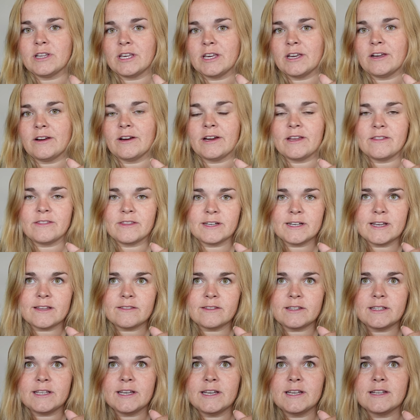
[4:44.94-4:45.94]
here in the
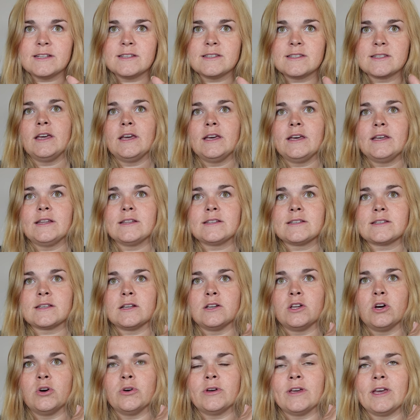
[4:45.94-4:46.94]
Netherlands. It's
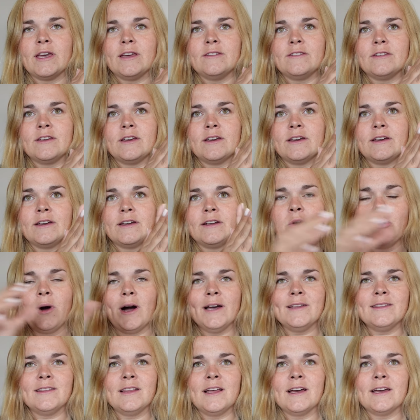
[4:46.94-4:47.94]
located
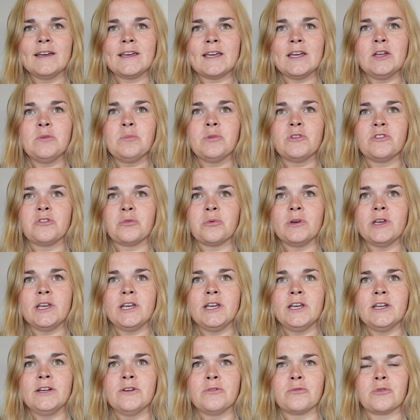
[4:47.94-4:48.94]
quite like in
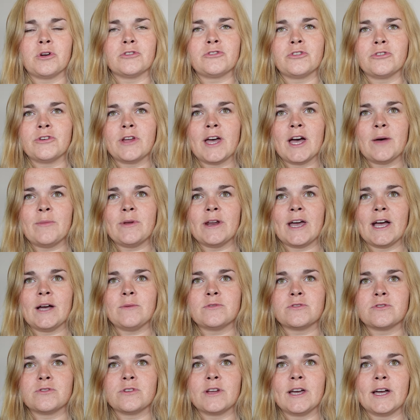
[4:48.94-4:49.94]
between Rotterdam and
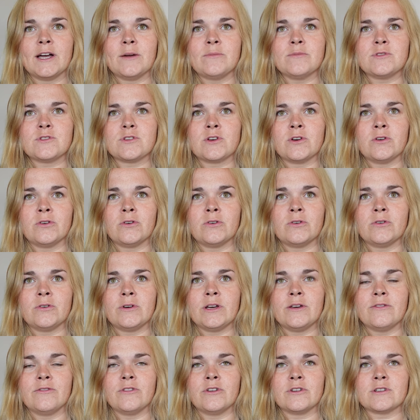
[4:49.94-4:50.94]
Amsterdam. So
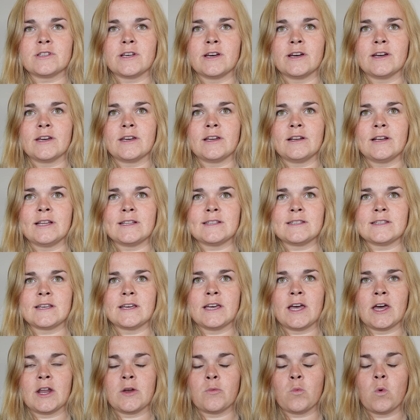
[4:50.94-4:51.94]
if there's like, let's say,
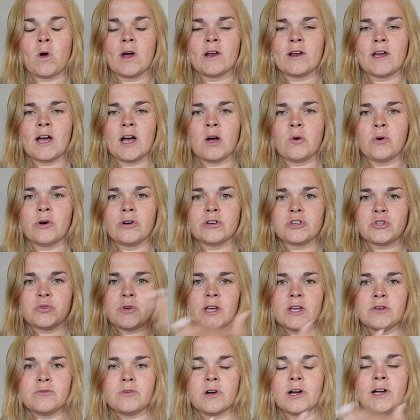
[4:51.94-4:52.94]
a 1-hour
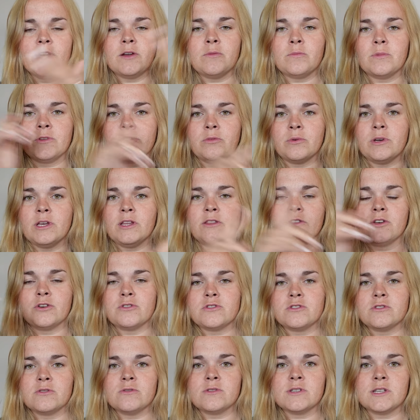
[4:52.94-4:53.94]
train ride between those
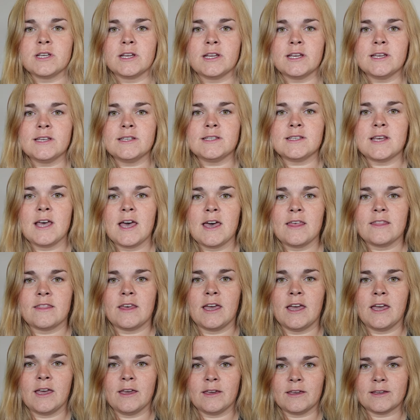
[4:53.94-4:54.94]
2 cities, The
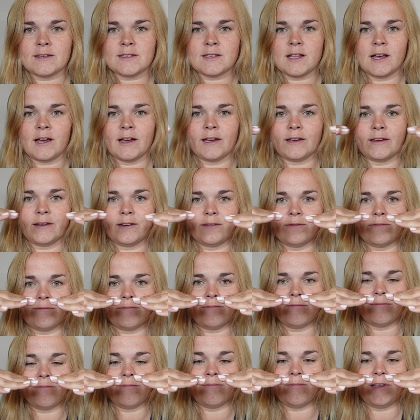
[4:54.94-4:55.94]
Hague is like
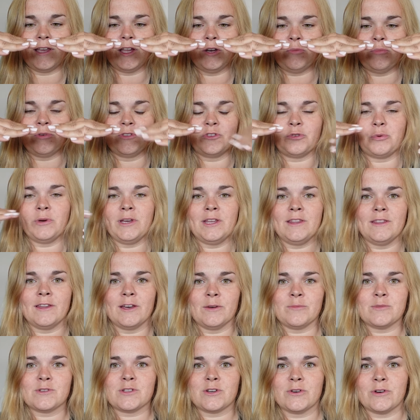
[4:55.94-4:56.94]
in between
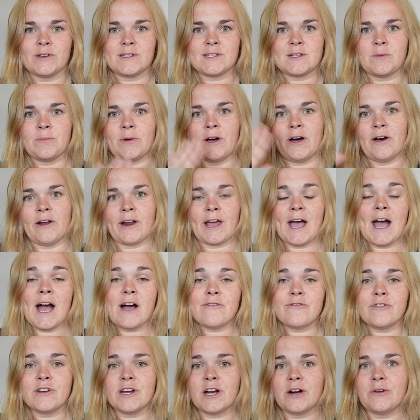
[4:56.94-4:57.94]
them. So it's about a
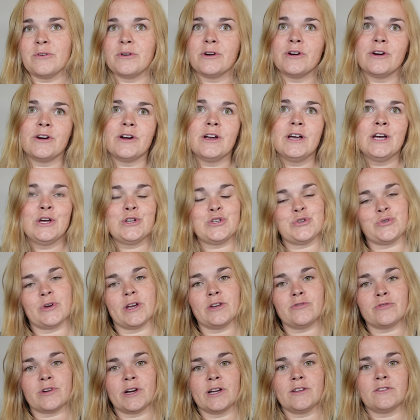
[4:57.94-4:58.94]
half an hour
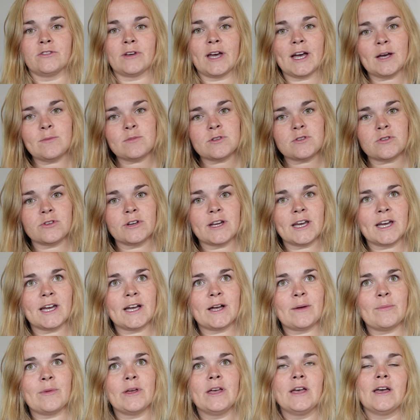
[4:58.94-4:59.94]
train ride to
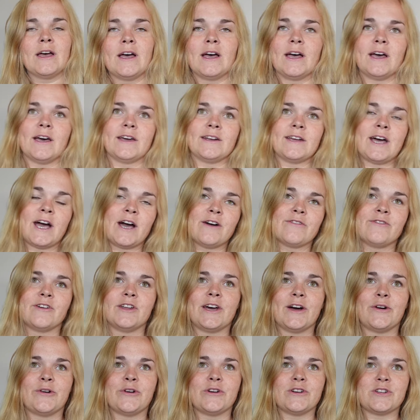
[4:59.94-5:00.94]
Amsterdam and half an
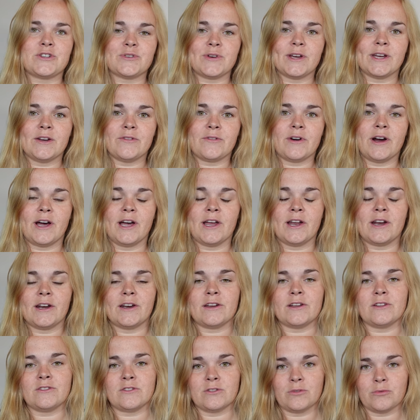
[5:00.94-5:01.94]
hour train ride
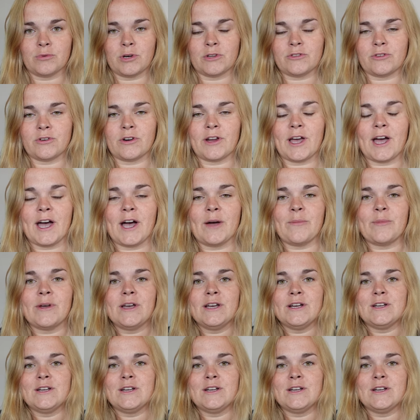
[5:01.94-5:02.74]
to Rotterdam.